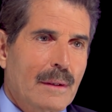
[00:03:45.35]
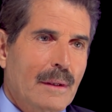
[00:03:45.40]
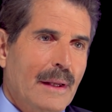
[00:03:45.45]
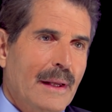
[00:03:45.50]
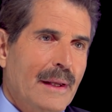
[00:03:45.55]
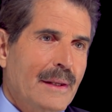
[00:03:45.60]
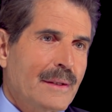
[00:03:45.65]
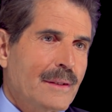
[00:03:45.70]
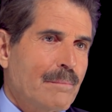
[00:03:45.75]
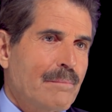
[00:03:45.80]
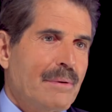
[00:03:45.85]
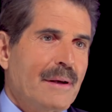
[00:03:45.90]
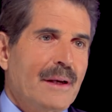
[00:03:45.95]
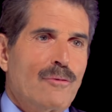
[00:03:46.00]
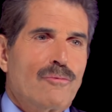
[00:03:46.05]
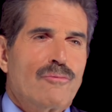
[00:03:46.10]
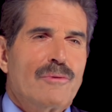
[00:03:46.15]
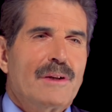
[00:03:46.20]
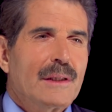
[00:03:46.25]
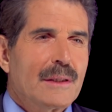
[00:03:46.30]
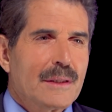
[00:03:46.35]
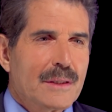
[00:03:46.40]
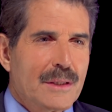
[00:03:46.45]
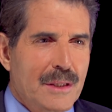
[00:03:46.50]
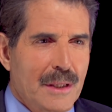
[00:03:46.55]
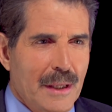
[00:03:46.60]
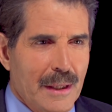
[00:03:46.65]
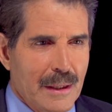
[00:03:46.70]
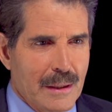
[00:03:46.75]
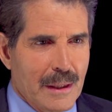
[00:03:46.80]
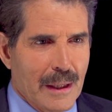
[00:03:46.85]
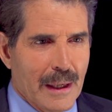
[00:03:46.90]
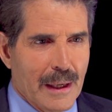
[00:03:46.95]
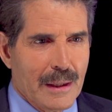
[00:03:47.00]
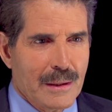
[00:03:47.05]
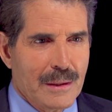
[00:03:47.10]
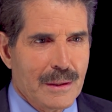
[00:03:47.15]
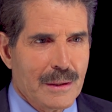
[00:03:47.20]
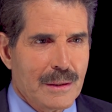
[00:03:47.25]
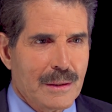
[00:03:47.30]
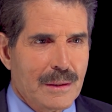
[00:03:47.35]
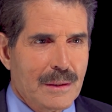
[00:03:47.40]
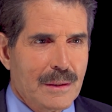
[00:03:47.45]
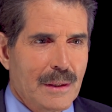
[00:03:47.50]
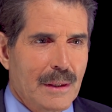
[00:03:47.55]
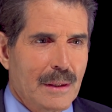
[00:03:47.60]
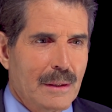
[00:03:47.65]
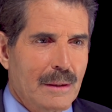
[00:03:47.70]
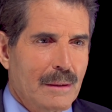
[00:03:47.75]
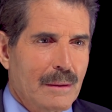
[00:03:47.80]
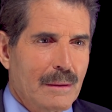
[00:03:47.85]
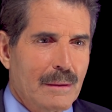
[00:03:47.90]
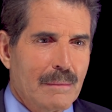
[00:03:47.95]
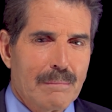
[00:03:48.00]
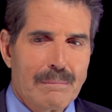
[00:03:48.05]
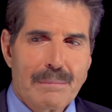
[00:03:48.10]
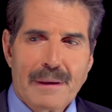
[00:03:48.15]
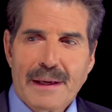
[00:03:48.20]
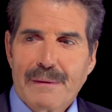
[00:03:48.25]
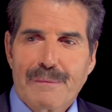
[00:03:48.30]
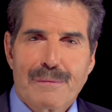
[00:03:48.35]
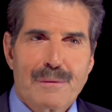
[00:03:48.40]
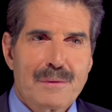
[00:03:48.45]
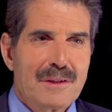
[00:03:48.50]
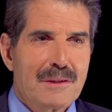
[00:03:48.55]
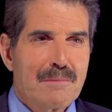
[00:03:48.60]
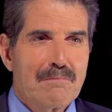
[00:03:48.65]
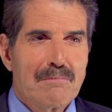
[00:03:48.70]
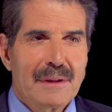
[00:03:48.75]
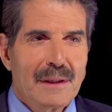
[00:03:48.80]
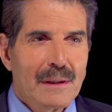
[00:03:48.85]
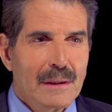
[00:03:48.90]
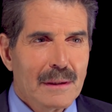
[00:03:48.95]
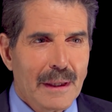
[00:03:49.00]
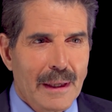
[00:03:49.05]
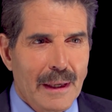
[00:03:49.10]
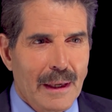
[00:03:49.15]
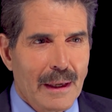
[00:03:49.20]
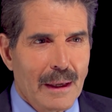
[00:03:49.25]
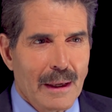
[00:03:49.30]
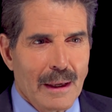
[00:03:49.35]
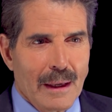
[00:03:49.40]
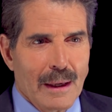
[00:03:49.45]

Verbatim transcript: and had to pay real estate taxes and pay for his building